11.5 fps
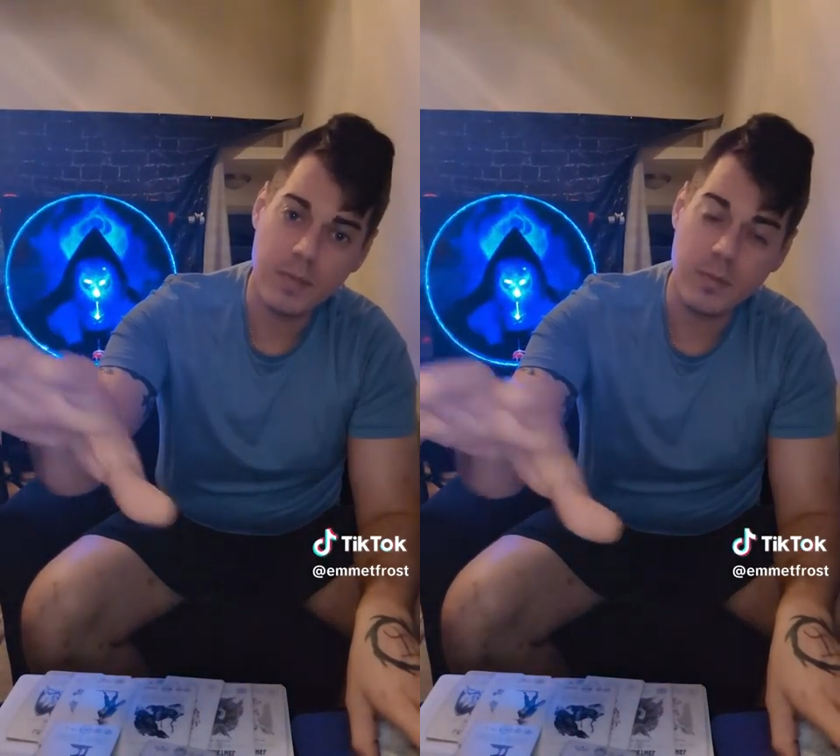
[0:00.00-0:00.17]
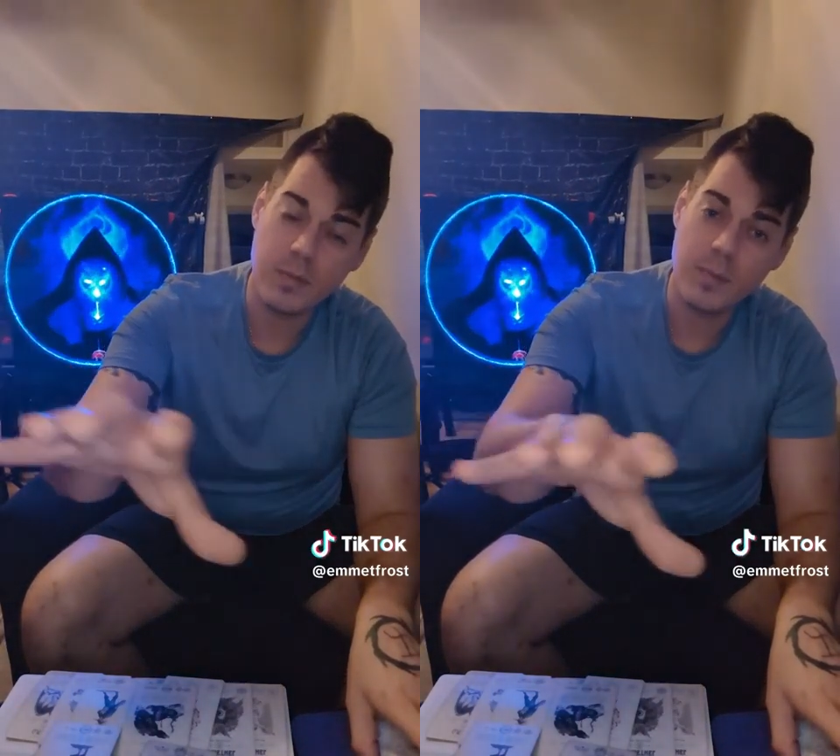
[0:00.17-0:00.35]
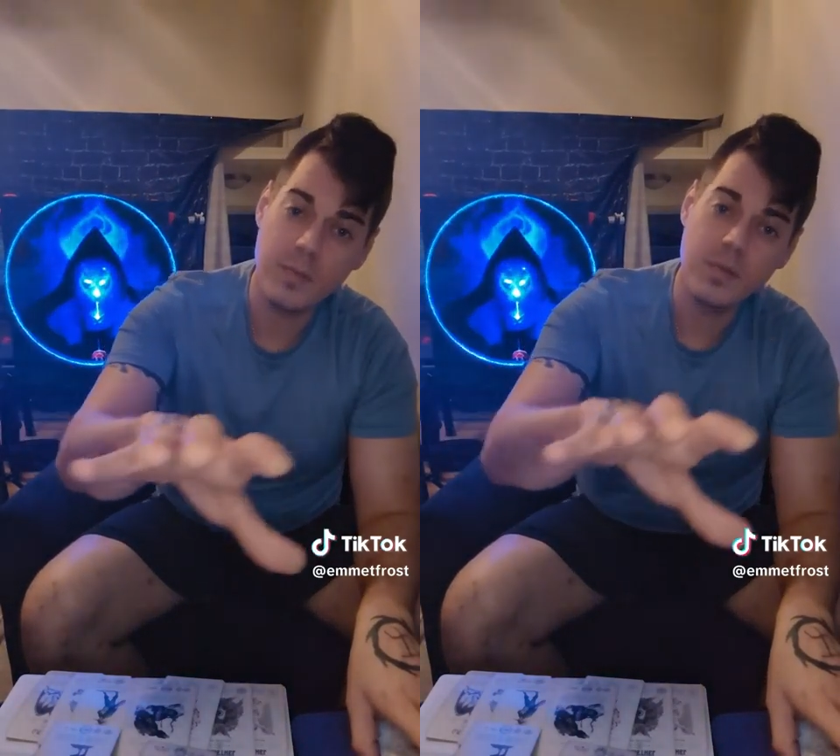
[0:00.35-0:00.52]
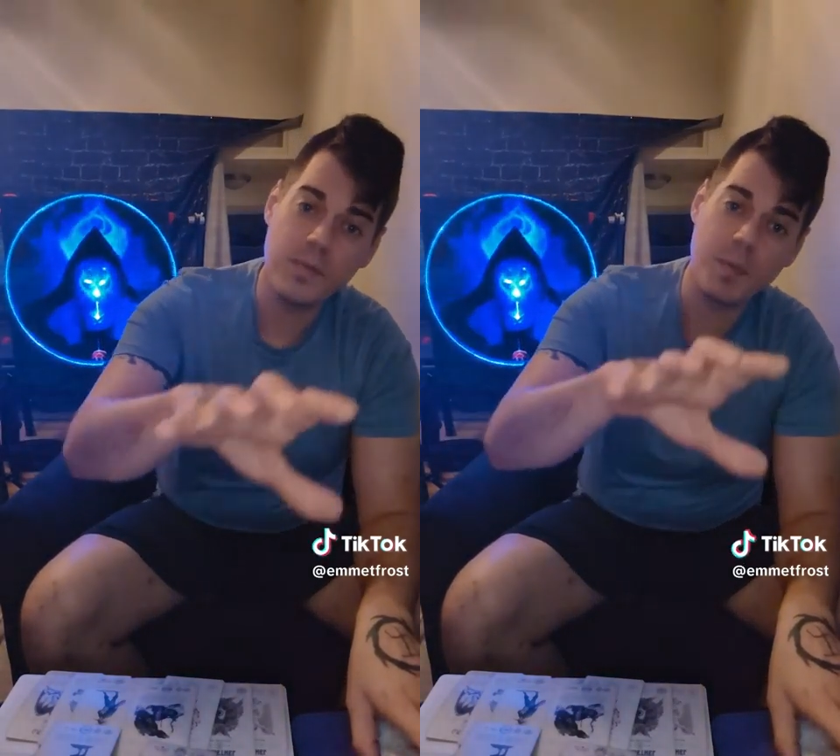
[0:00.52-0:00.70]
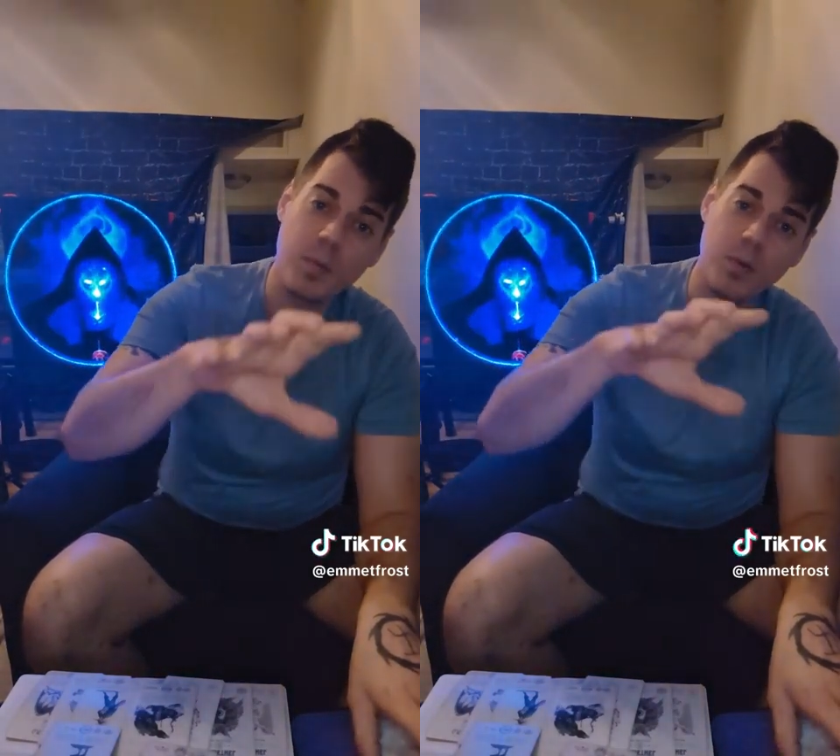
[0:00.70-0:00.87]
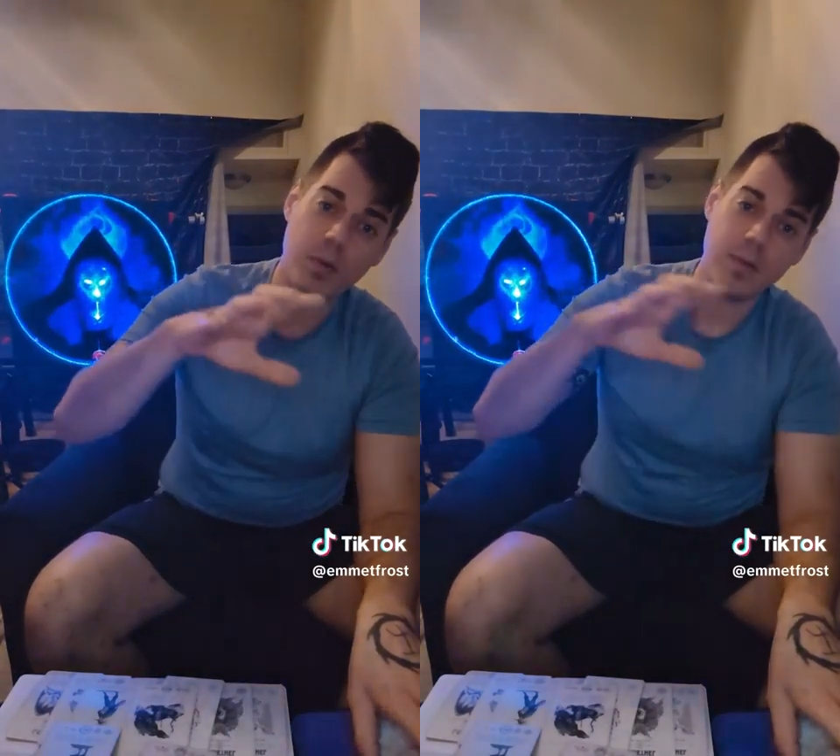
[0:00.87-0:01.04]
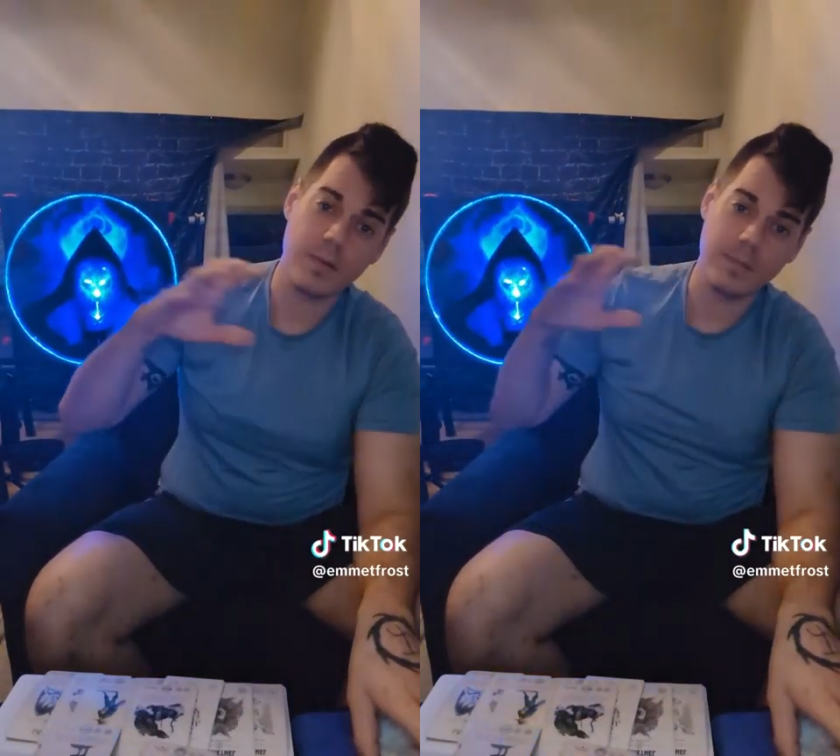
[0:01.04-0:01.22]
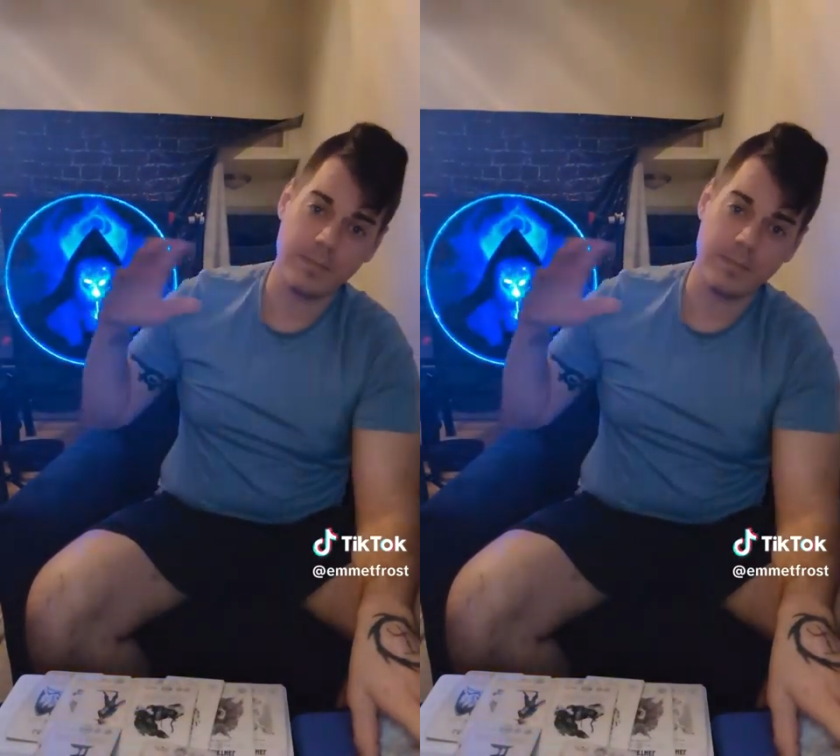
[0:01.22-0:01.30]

will remove the portal